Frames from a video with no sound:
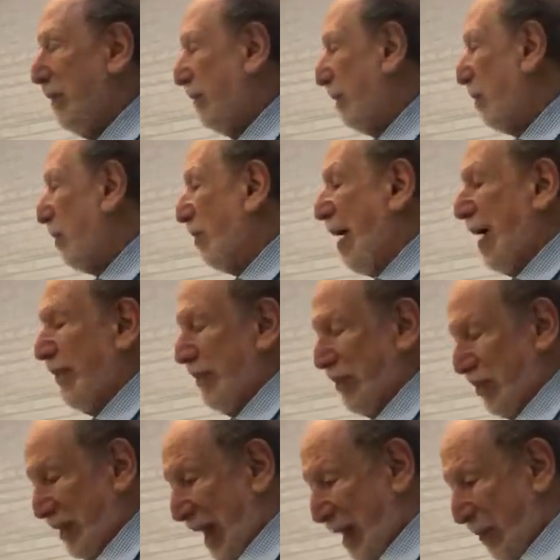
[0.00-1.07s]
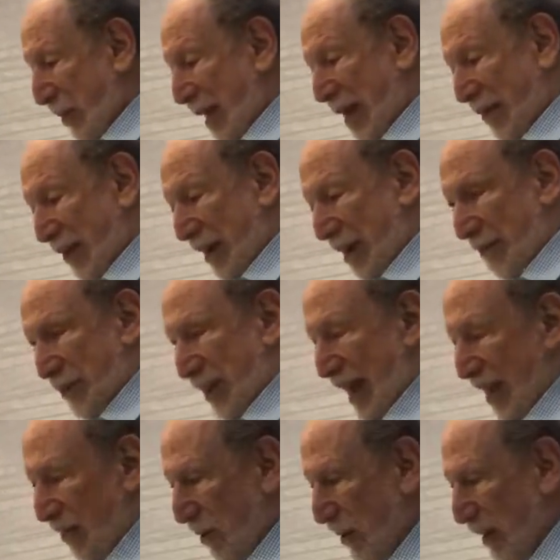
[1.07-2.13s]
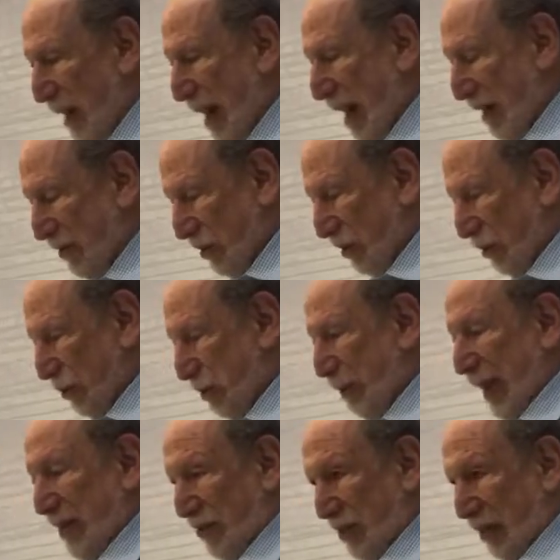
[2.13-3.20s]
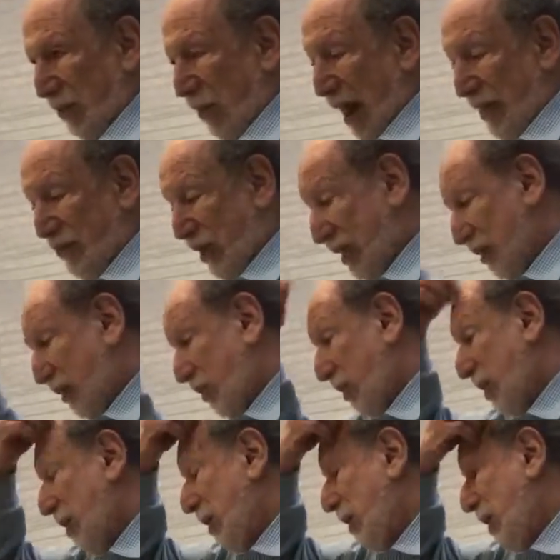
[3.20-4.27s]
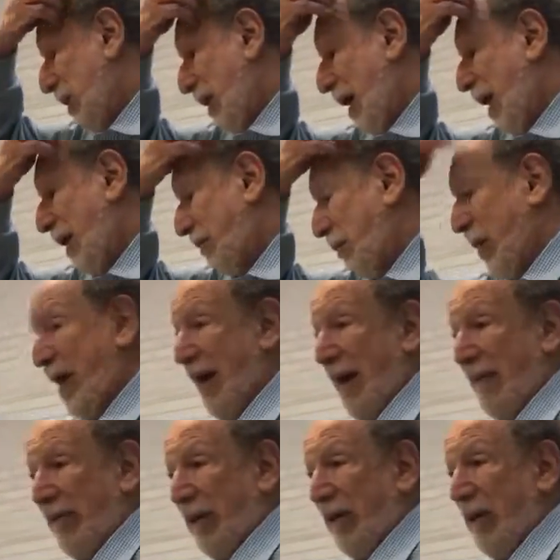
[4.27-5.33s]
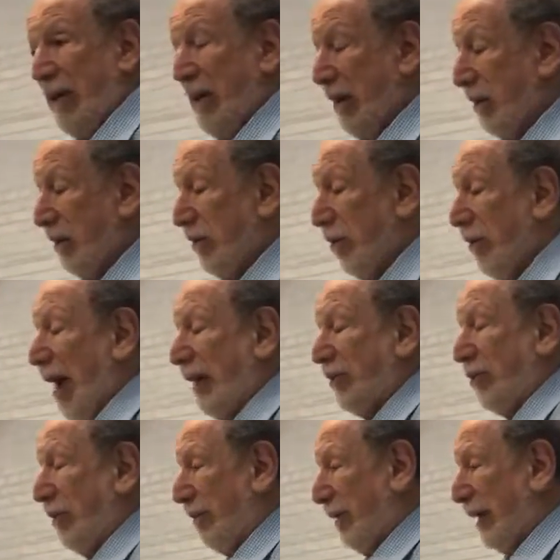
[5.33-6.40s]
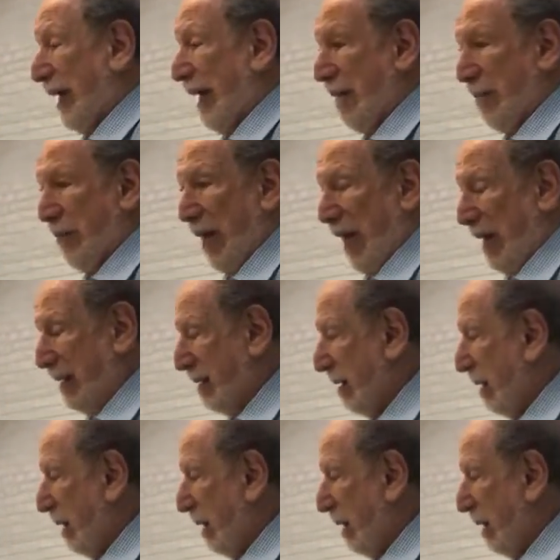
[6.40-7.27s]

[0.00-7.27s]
from around the state. We have an upstate organizer who's based in Rochester, and we have the director of the campaign,